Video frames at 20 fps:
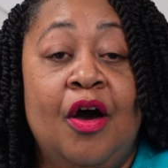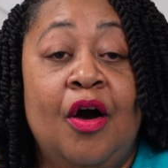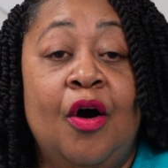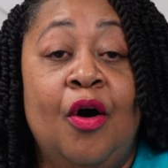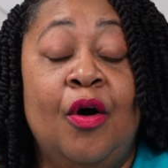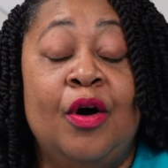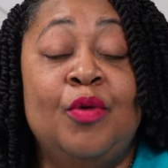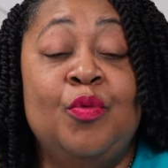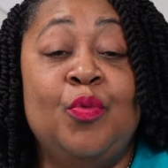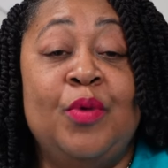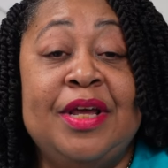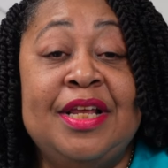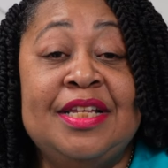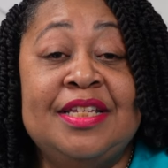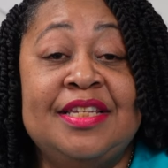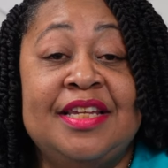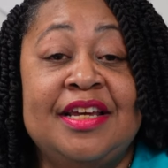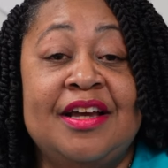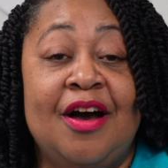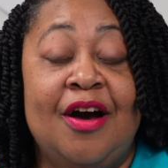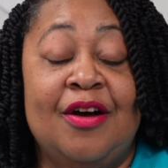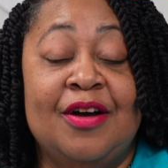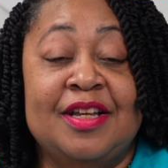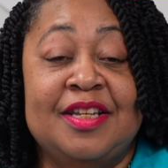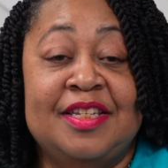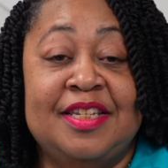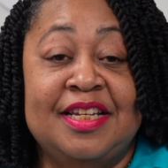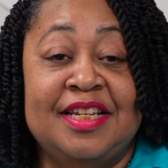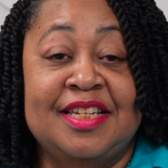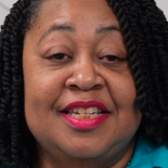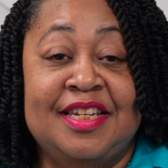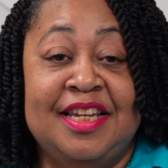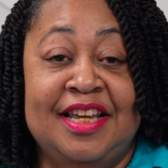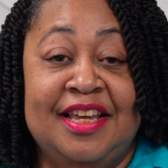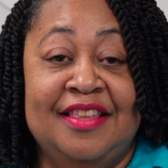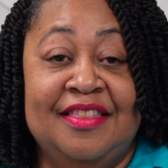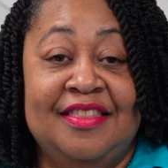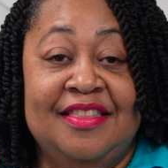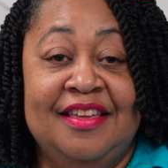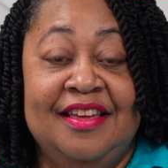On Wednesday, August
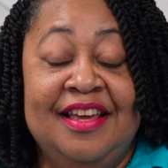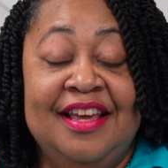sixteenth,